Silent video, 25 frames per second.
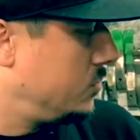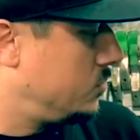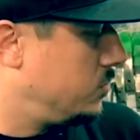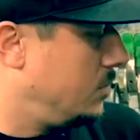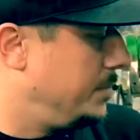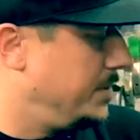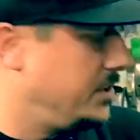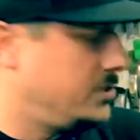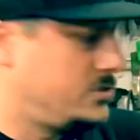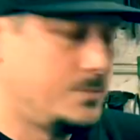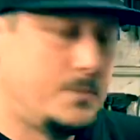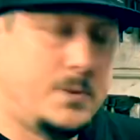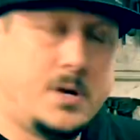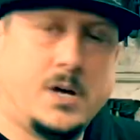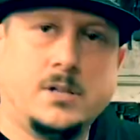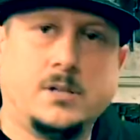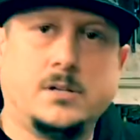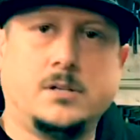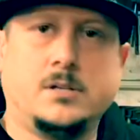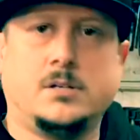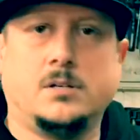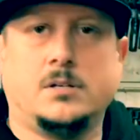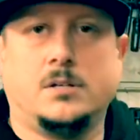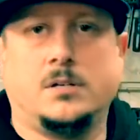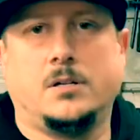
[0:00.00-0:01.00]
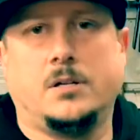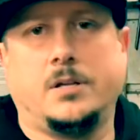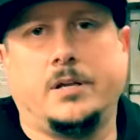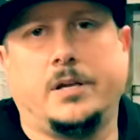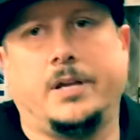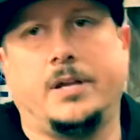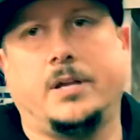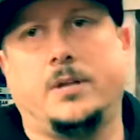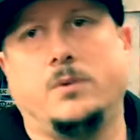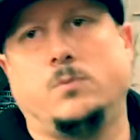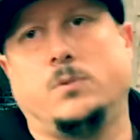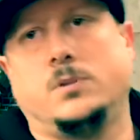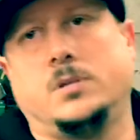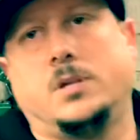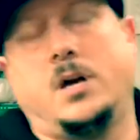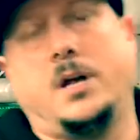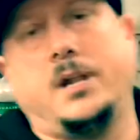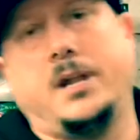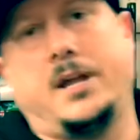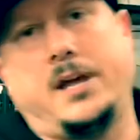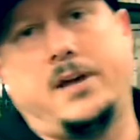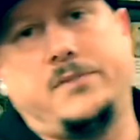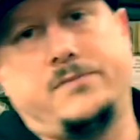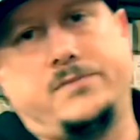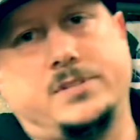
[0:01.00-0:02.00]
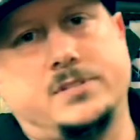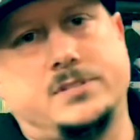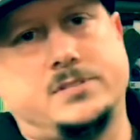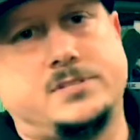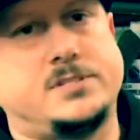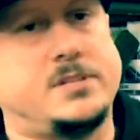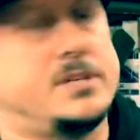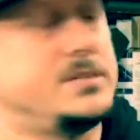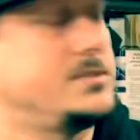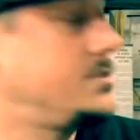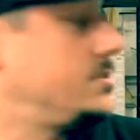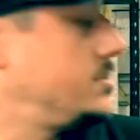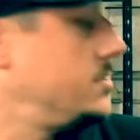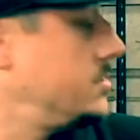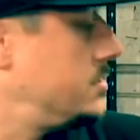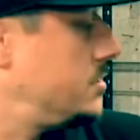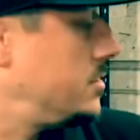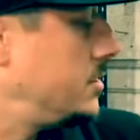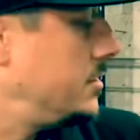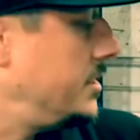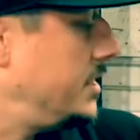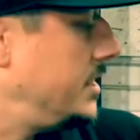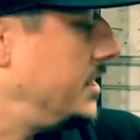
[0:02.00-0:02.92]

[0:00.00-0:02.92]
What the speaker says: will be smaller and will not have the sensors on the